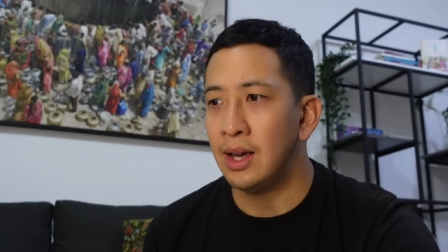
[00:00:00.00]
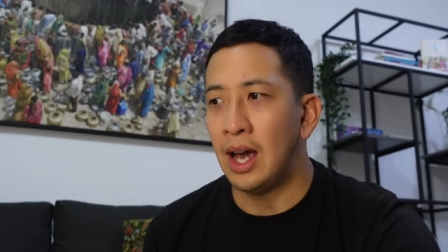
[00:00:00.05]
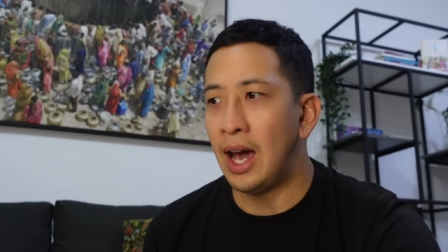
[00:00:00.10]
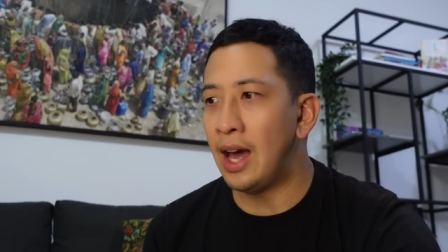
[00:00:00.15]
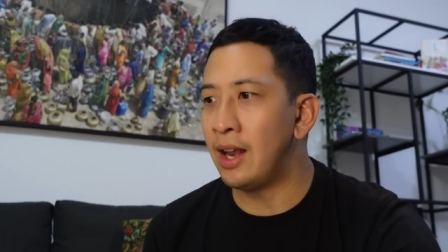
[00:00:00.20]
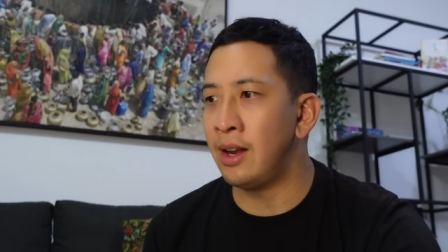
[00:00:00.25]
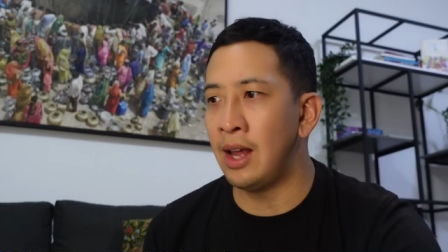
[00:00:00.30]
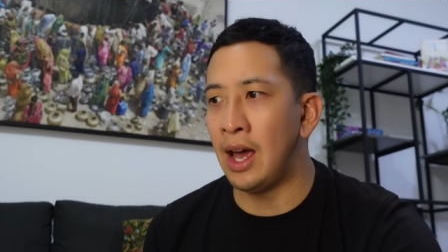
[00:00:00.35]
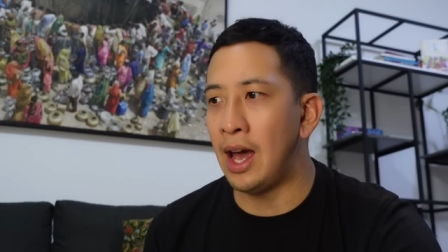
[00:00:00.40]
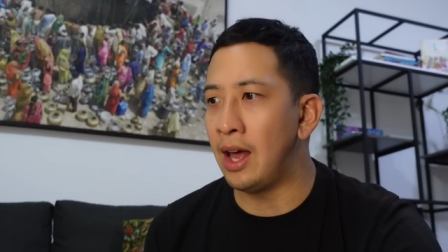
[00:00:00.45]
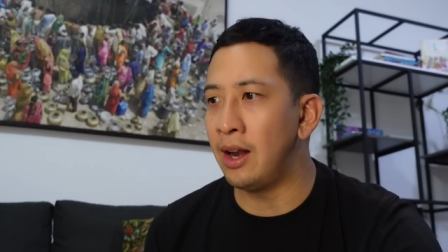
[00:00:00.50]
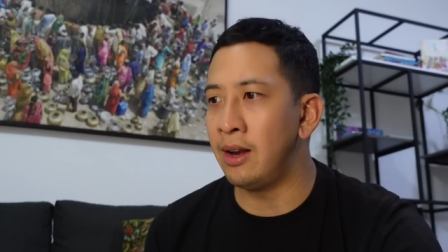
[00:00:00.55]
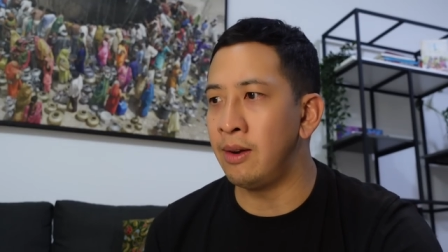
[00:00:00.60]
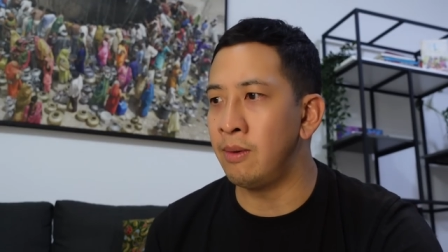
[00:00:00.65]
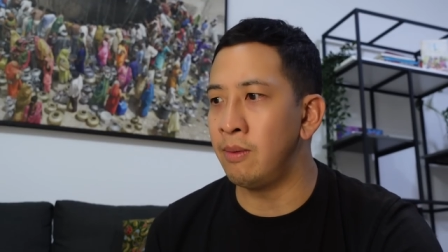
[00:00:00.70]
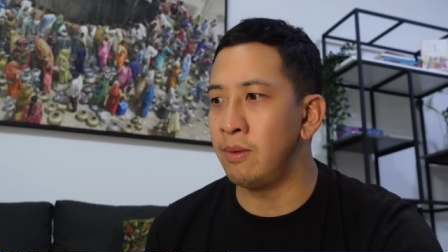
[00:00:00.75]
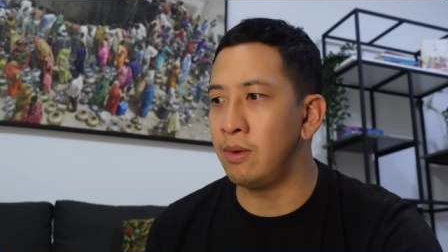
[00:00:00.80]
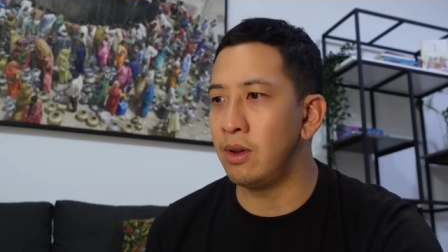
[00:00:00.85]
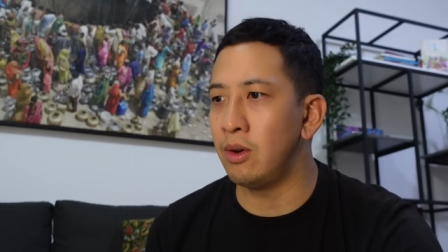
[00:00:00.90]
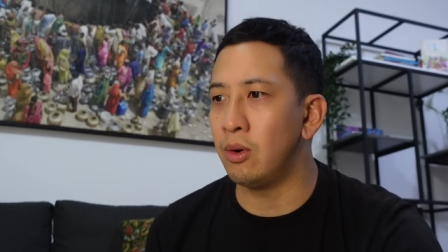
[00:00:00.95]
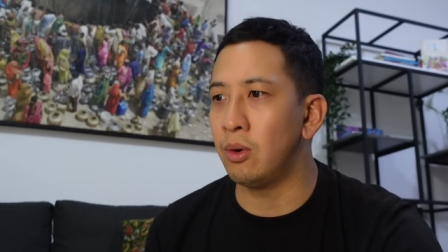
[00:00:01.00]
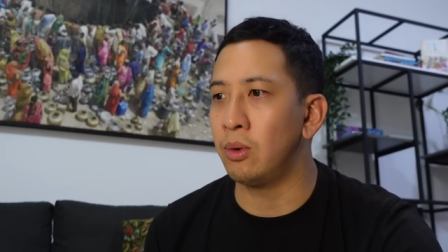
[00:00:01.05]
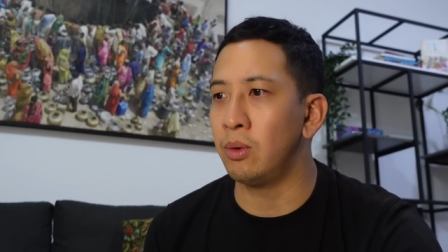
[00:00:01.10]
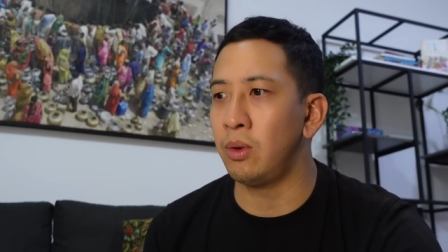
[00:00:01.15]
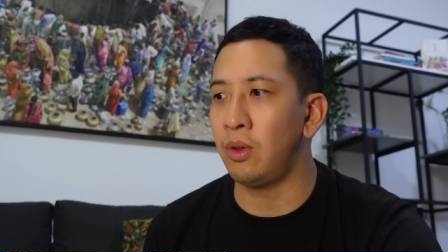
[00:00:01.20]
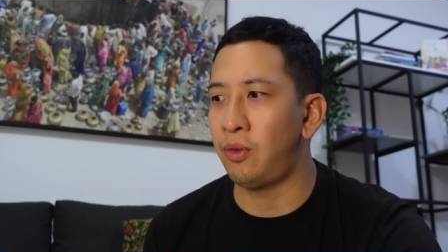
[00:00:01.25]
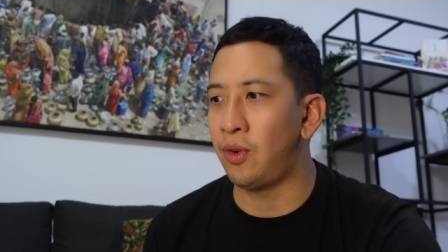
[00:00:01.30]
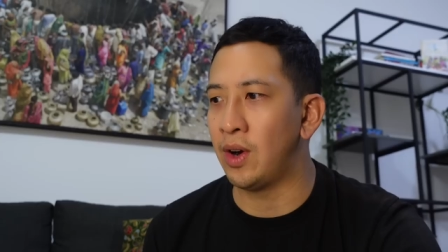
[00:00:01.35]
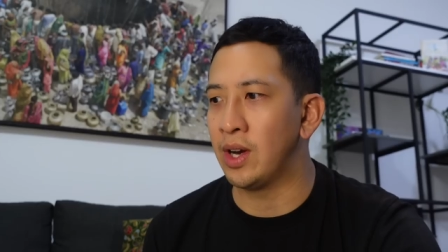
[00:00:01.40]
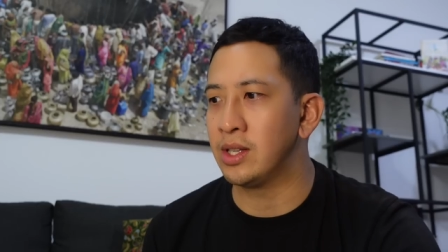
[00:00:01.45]
And and all
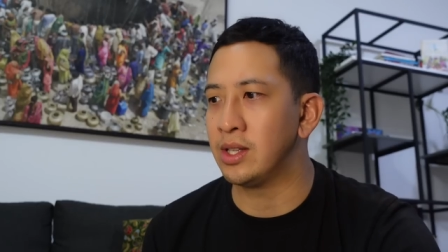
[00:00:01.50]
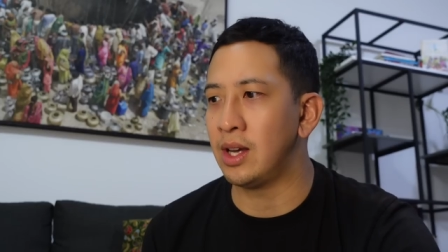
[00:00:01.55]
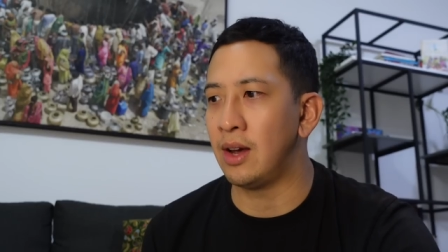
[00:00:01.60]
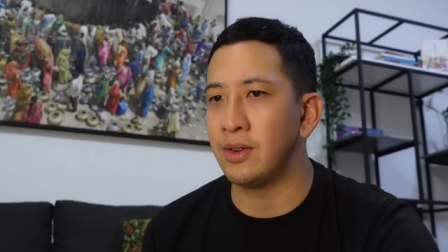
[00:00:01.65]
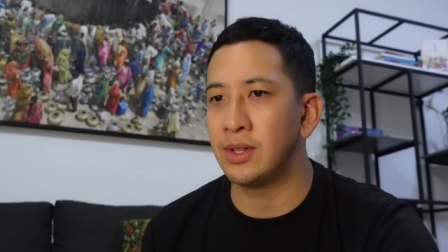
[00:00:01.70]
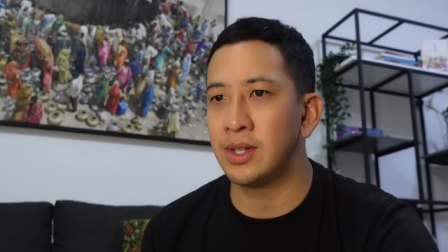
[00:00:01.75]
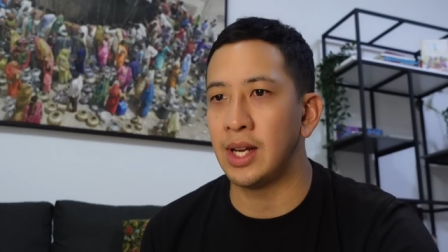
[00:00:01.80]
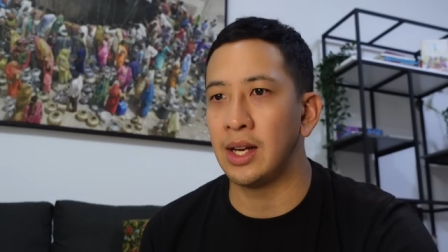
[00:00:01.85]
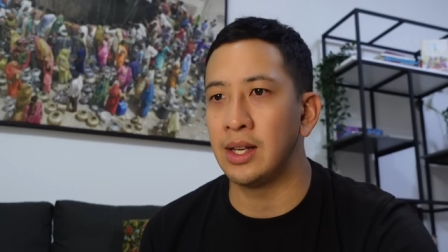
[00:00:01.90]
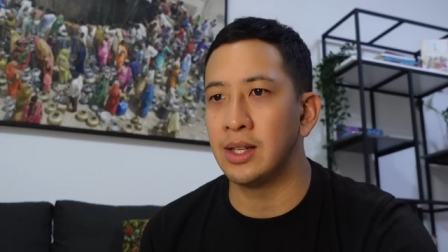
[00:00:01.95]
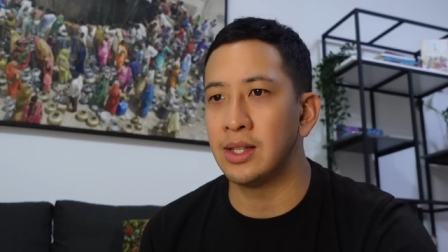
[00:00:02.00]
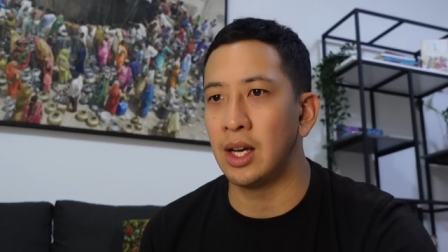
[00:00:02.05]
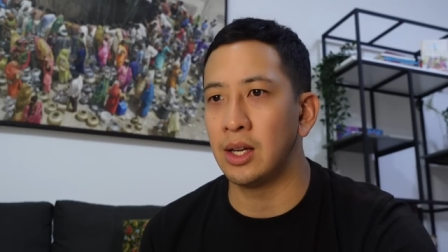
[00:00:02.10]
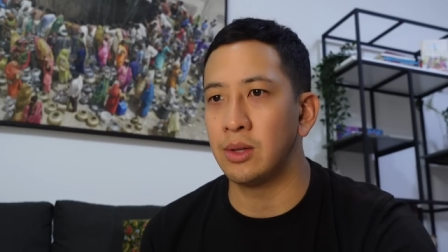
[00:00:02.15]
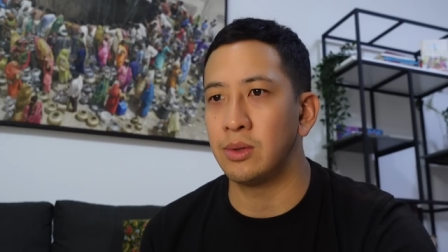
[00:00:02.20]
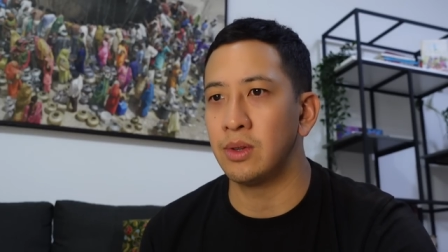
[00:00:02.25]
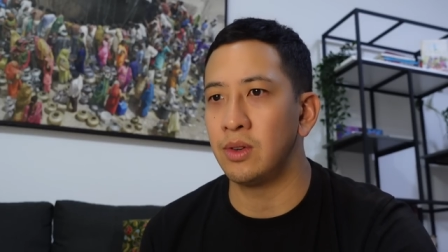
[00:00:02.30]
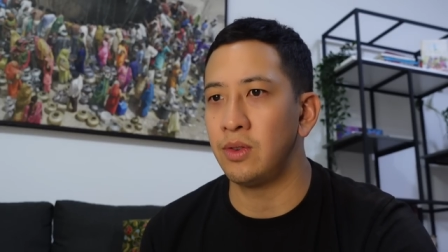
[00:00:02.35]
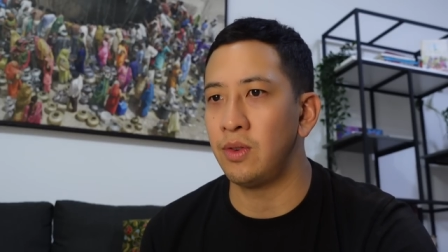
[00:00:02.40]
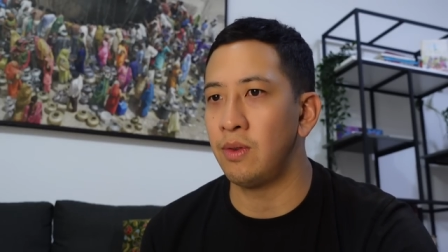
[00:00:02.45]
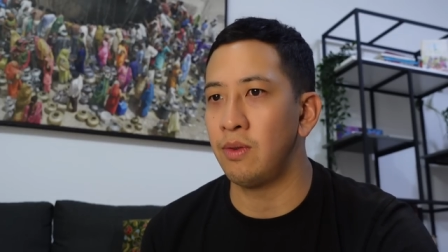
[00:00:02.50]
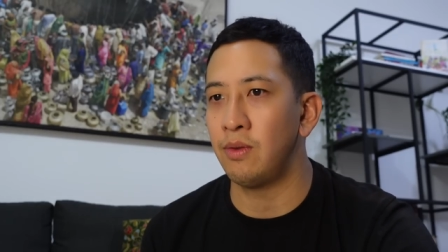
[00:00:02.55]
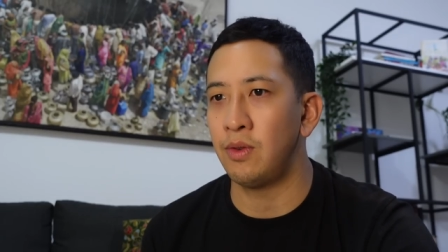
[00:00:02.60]
the friends that I've stayed in touch with from,